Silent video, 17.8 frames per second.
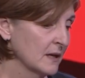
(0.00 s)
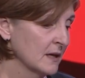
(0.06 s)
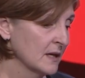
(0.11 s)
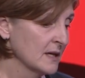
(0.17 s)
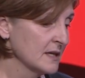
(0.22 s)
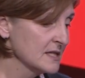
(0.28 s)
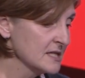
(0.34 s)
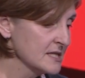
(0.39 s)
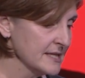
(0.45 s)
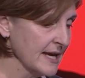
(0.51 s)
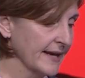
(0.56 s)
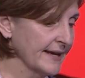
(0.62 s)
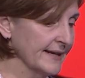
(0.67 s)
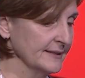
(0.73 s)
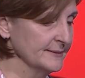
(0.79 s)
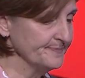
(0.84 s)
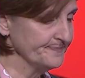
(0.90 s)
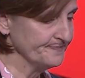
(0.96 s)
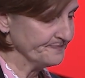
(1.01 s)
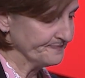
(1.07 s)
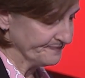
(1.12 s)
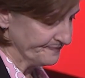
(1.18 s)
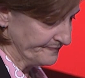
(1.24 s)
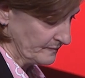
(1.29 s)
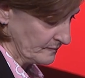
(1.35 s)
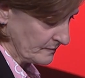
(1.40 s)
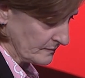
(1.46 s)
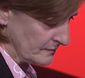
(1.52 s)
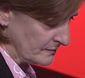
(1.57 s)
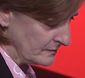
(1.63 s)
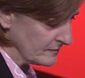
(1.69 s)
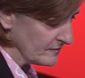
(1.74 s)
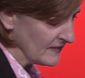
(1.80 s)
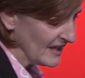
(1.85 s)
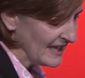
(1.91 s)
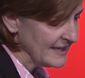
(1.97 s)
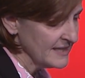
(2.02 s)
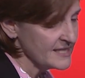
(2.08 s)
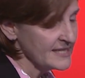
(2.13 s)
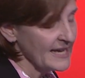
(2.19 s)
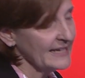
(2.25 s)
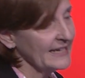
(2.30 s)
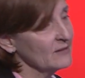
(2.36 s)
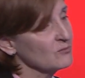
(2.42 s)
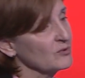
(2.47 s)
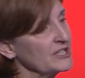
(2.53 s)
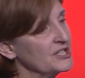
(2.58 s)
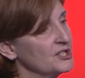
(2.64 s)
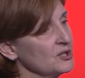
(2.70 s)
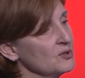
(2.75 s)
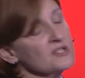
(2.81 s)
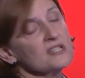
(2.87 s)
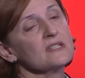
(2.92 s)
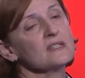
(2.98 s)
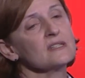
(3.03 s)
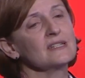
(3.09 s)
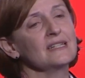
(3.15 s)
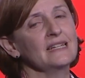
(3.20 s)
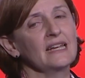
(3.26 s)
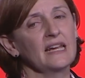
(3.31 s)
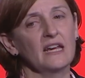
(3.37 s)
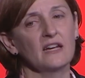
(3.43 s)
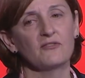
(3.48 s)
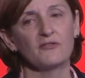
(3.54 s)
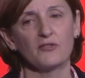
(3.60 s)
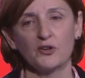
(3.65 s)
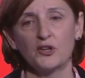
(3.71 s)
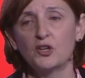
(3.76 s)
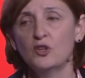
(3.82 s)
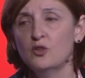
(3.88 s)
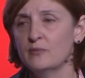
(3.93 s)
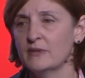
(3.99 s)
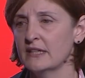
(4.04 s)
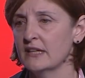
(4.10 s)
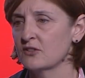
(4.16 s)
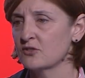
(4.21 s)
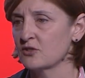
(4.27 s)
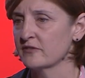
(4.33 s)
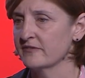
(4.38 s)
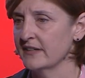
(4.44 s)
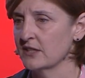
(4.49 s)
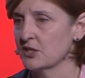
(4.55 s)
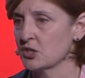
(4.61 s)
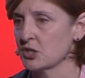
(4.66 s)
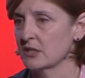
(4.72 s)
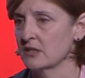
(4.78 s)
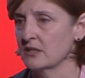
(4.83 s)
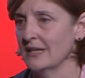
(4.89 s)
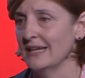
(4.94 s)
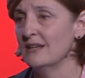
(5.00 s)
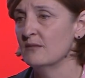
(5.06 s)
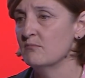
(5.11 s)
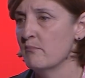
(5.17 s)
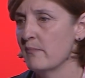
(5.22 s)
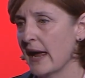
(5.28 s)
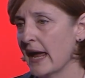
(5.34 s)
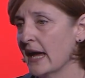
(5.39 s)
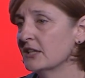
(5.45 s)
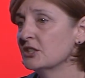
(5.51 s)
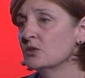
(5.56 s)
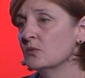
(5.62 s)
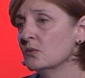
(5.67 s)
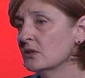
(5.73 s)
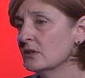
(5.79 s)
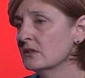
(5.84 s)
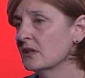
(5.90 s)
Second is that it reduces the need for human intervention in manual